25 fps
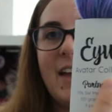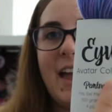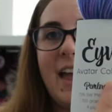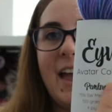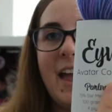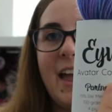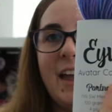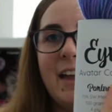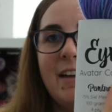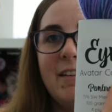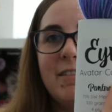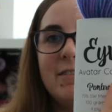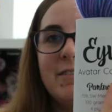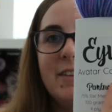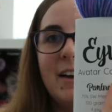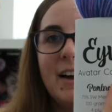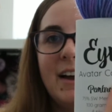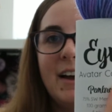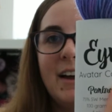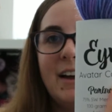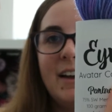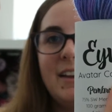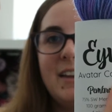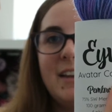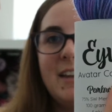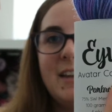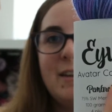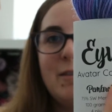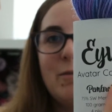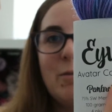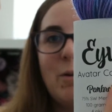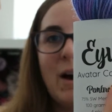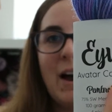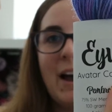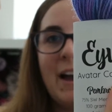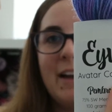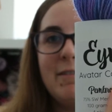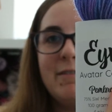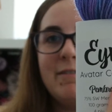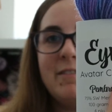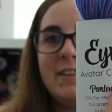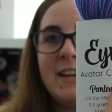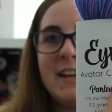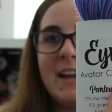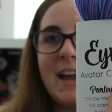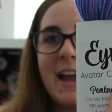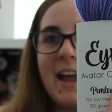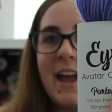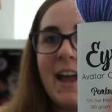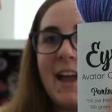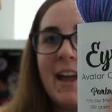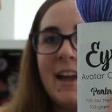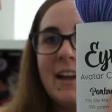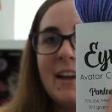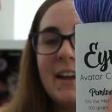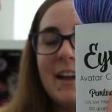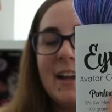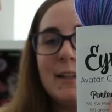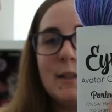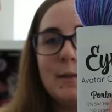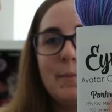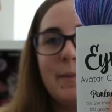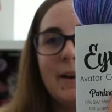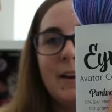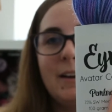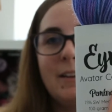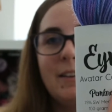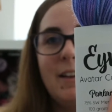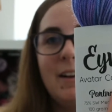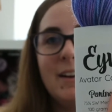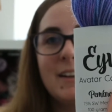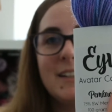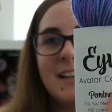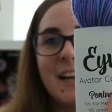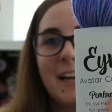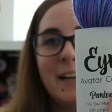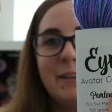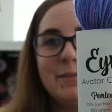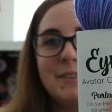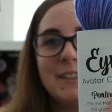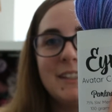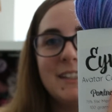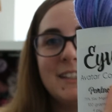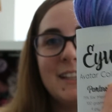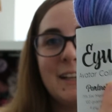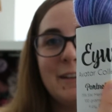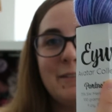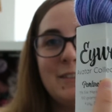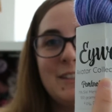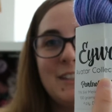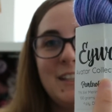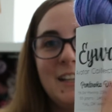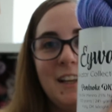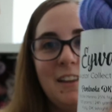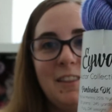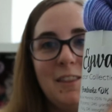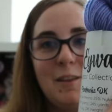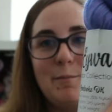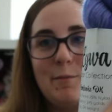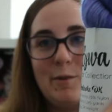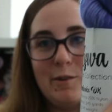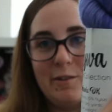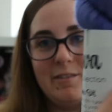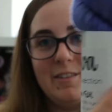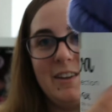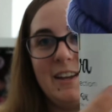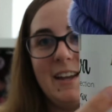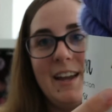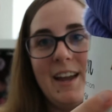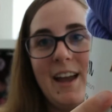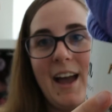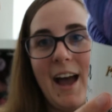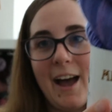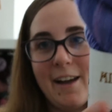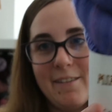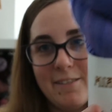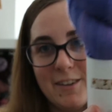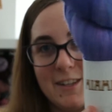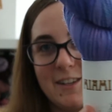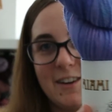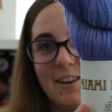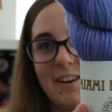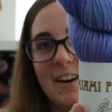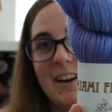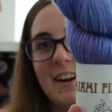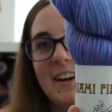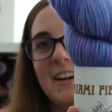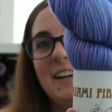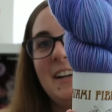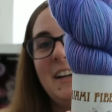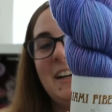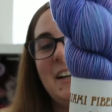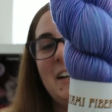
Ava, E-Y-V-A. It's been a long time since I've seen the movie Avatar,